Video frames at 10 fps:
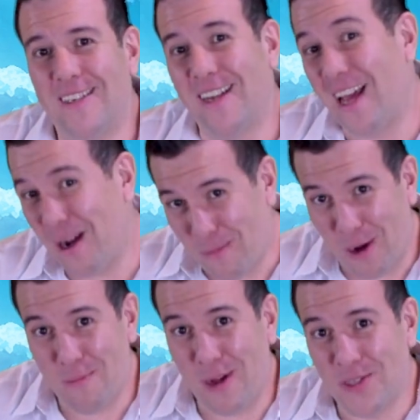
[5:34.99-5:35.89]
Again, I'm
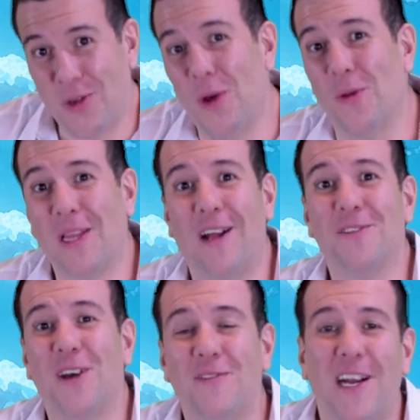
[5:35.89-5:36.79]
Martin Montoya with
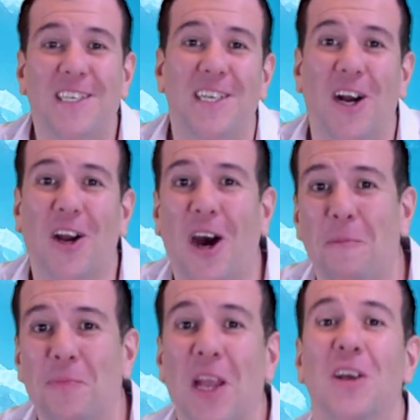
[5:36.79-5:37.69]

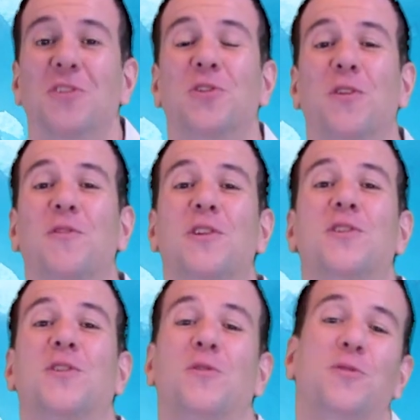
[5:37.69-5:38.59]
CloudSolvedIT.com, serverless
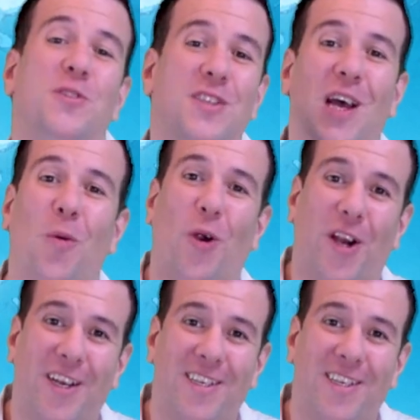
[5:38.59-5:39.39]
solutions that work.